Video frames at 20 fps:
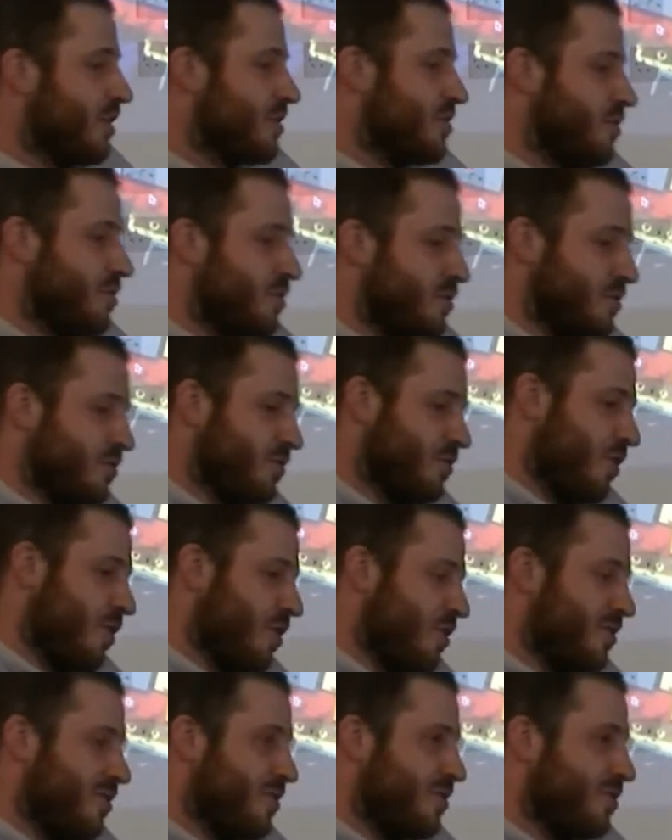So you've
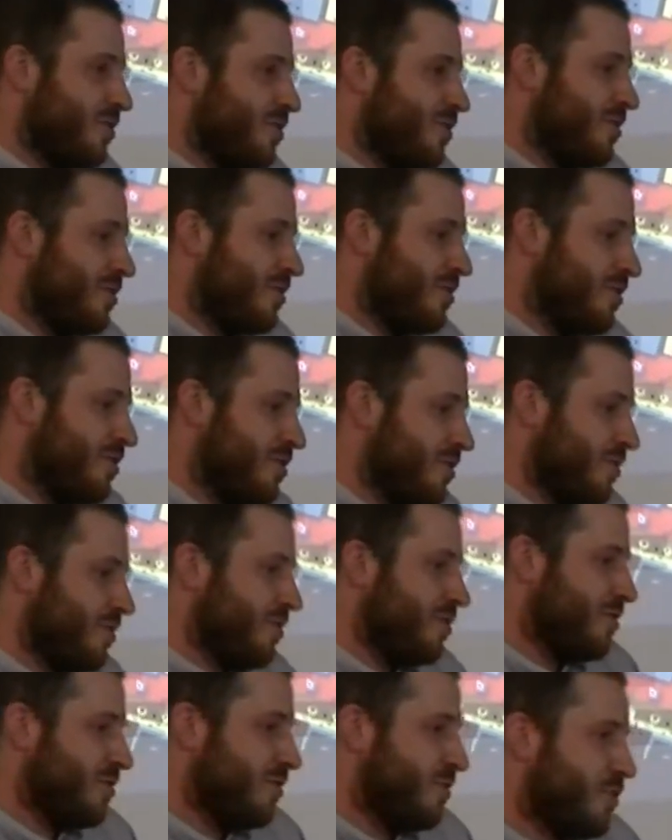
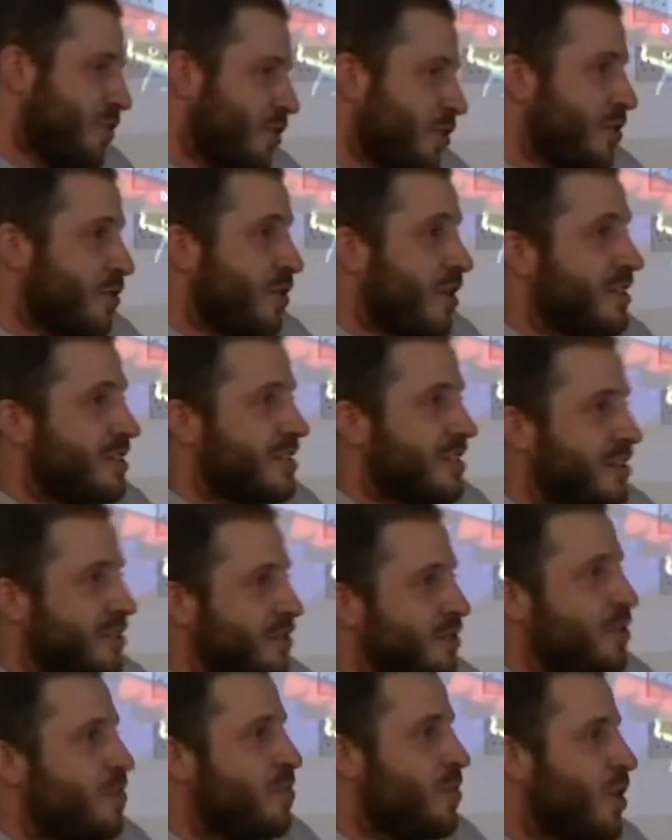got your idea
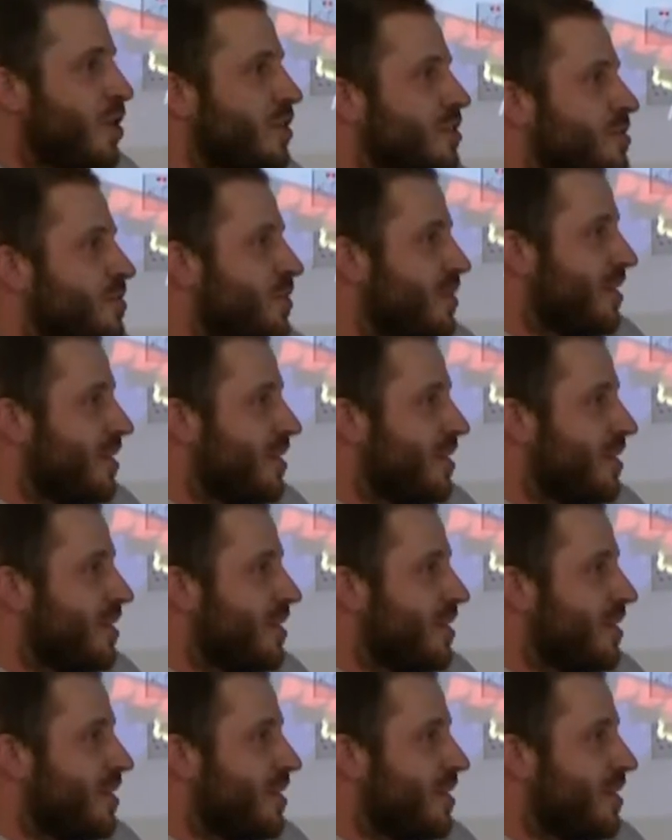on the box,